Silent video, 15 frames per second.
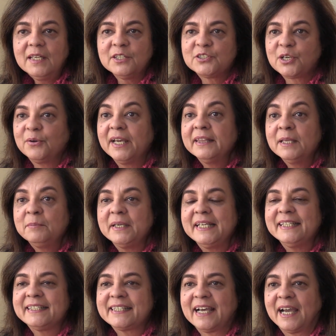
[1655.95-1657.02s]
so, in the
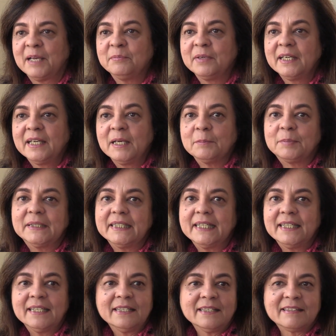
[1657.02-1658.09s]
meantime,
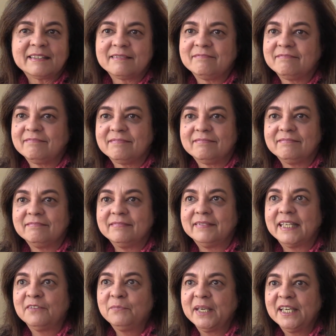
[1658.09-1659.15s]
please
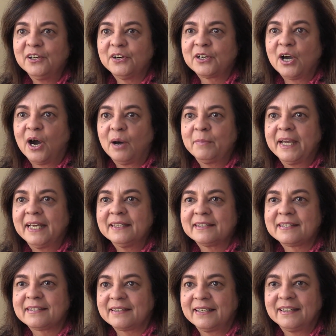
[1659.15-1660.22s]
give me your
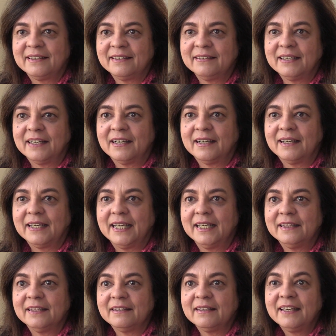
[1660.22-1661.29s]
comments in, uh,
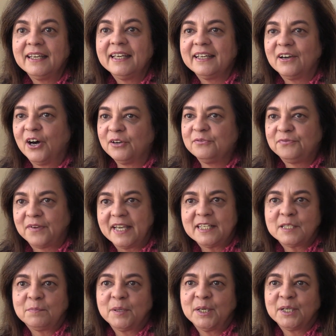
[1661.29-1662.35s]
in, on
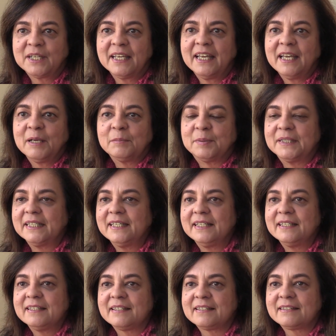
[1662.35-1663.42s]
Facebook.
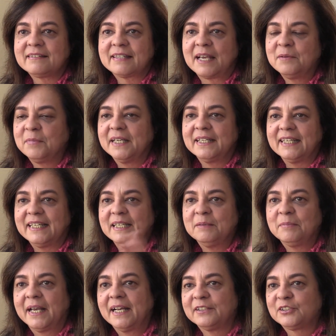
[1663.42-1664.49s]
Please send me an
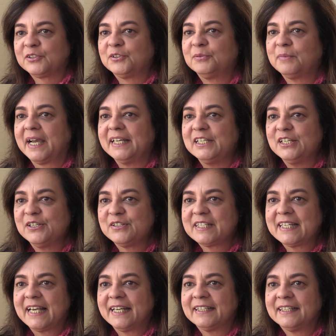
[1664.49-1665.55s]
email through my
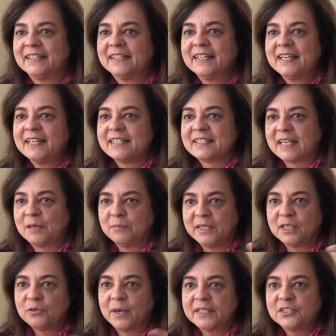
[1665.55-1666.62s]
newsletter. Send
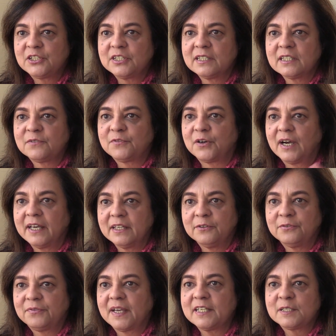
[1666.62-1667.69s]
me questions for
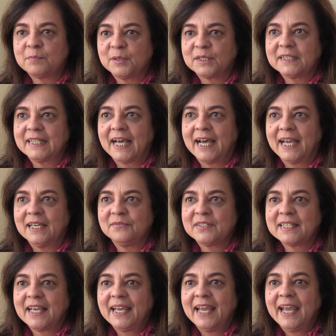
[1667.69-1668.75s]
other Facebook
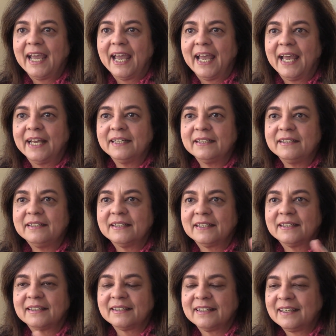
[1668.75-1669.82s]
Lives. And,
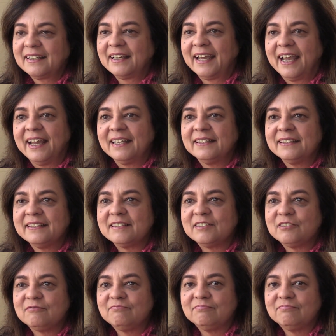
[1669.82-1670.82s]
uh, and